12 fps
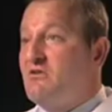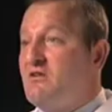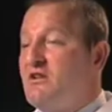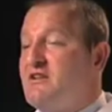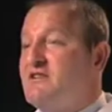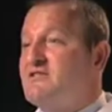of
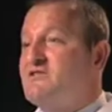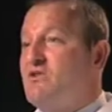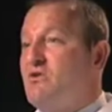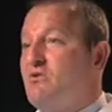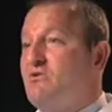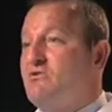Desert
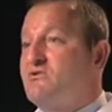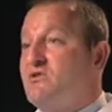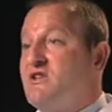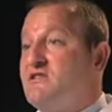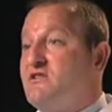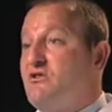Regional Medical
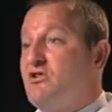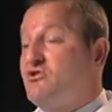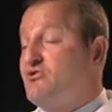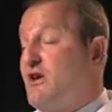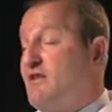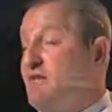Center in
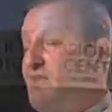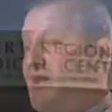Palm